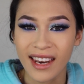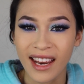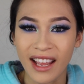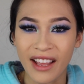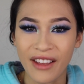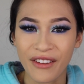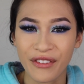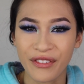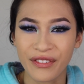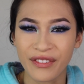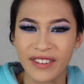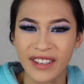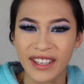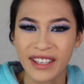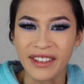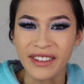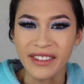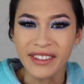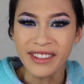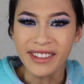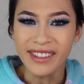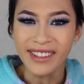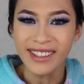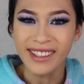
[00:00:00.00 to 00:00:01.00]
I
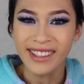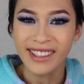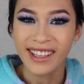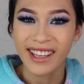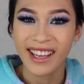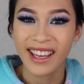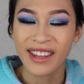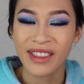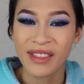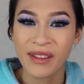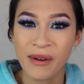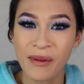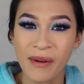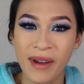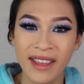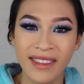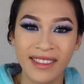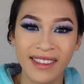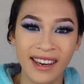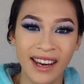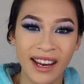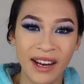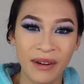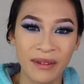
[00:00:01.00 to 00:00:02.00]
feel and the way
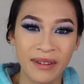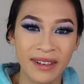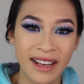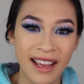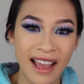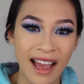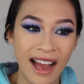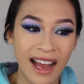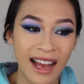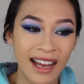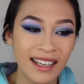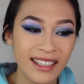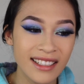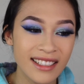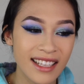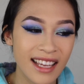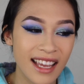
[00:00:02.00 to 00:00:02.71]
that I react,